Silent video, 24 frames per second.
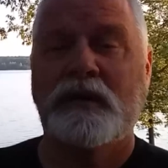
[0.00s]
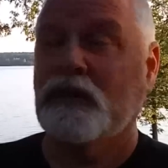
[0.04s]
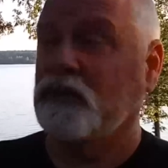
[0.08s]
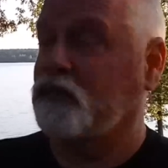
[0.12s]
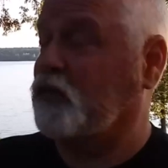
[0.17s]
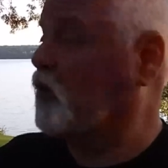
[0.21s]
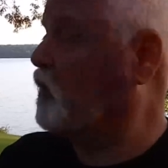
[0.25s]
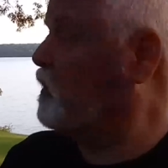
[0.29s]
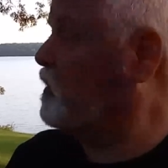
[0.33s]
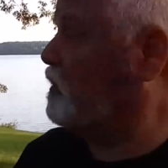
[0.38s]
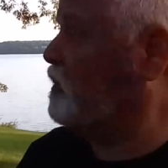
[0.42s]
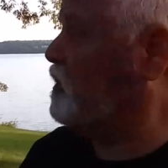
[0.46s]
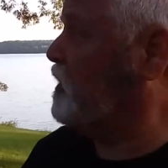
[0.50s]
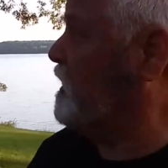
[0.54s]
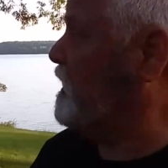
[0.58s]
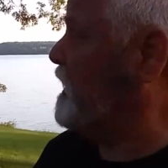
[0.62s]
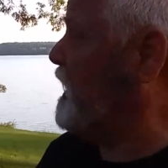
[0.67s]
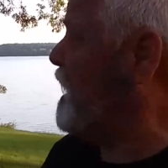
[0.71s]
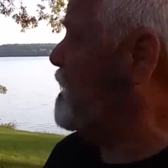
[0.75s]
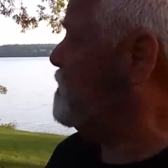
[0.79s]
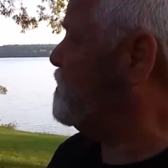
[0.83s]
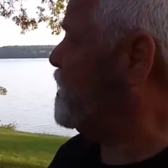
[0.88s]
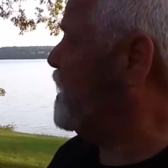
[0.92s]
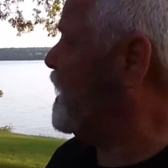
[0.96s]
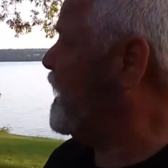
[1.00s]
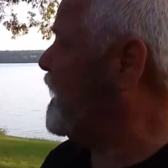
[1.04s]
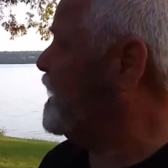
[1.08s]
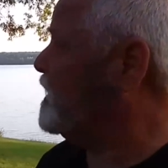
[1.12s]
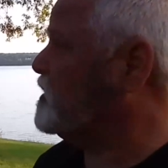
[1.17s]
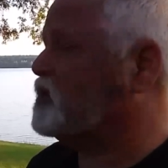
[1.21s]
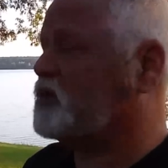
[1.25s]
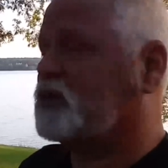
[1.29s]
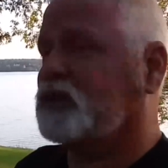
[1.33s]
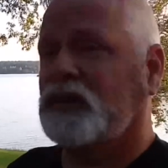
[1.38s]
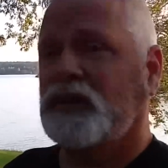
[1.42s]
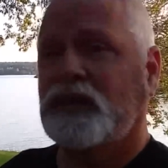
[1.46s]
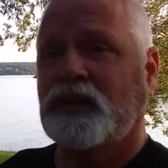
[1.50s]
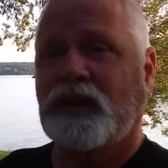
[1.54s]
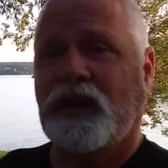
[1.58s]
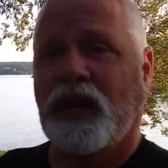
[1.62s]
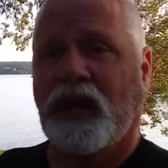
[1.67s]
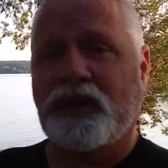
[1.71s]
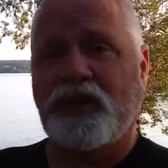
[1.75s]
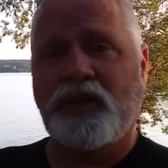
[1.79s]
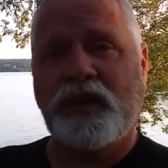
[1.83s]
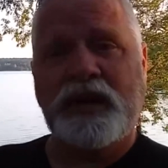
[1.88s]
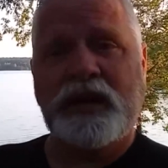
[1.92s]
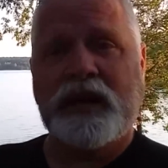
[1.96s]
Further than that blast,
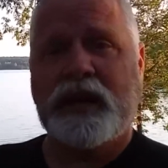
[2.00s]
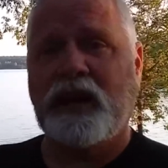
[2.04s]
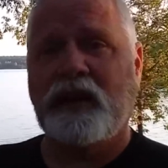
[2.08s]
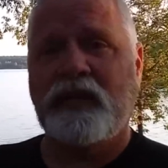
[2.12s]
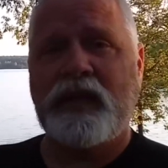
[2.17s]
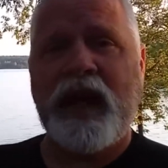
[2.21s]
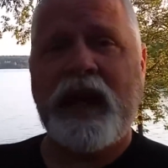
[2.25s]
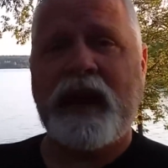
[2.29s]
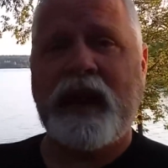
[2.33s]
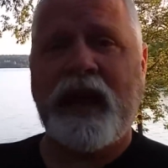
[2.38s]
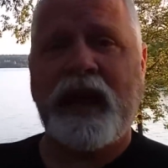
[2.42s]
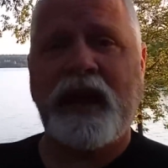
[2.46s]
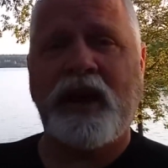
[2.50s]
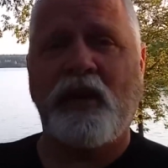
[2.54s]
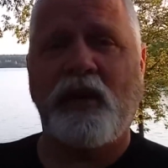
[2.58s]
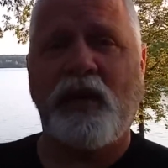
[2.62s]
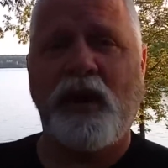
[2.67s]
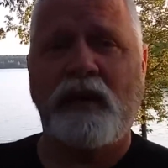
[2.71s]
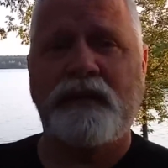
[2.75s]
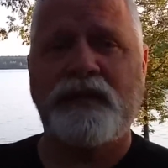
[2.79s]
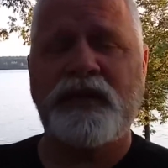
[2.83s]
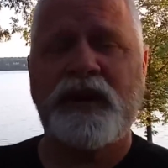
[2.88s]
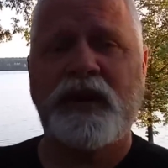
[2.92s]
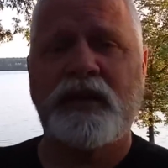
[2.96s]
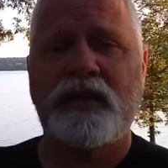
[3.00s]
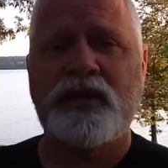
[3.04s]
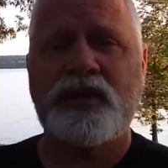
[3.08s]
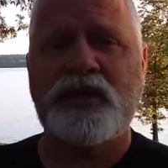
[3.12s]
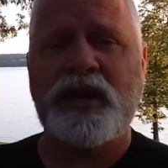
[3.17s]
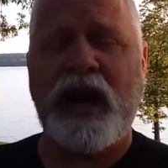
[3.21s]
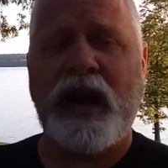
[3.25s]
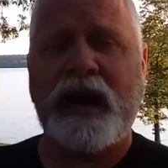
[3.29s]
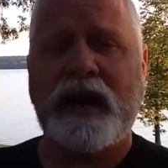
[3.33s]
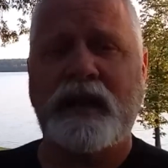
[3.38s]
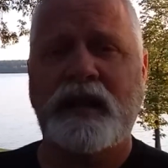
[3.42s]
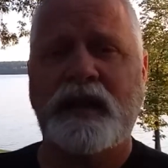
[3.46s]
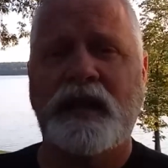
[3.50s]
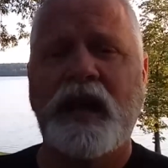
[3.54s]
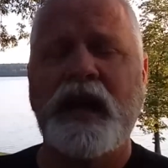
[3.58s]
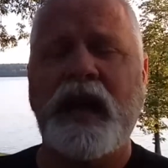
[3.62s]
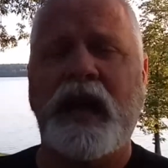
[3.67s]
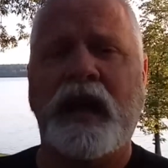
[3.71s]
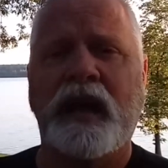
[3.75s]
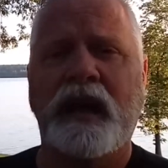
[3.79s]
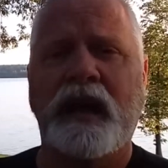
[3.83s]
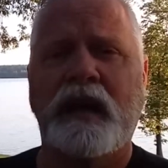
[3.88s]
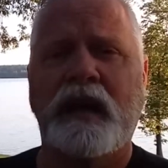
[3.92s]
and you could hear that echo off the other side of the lake.